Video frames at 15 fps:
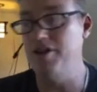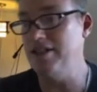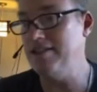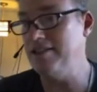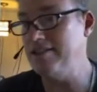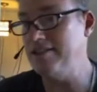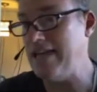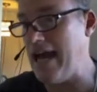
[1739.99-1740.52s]
this
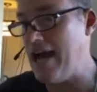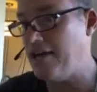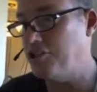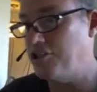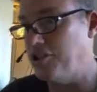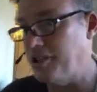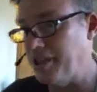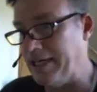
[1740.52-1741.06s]
is
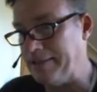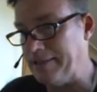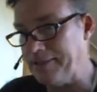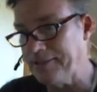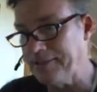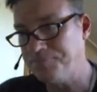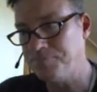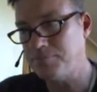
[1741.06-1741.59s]
actually
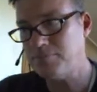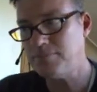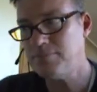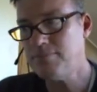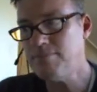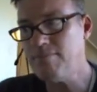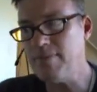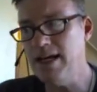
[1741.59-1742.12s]

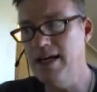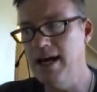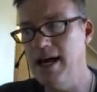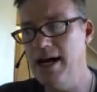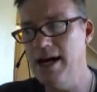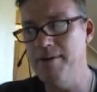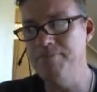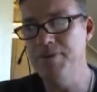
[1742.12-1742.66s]

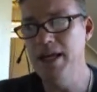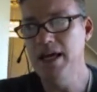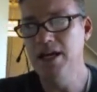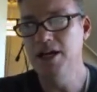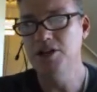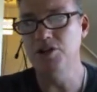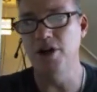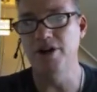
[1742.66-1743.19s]

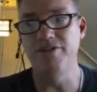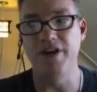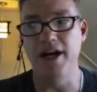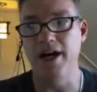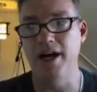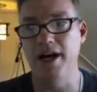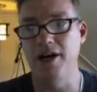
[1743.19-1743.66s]
sort of a